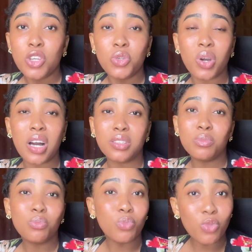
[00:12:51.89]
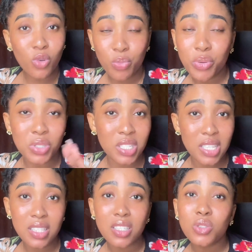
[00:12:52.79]
You can
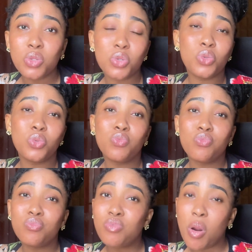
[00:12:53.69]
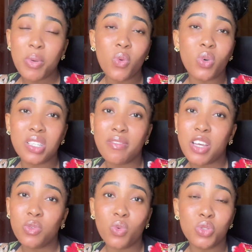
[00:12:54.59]
proceed to rubbing whatever
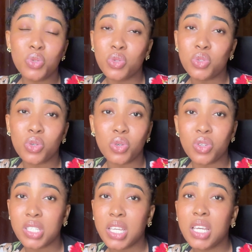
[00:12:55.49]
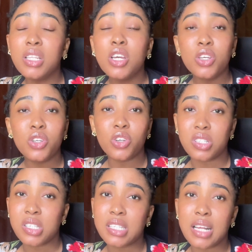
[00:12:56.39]
you want to use on your skin, you
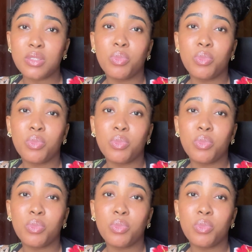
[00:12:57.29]
understand.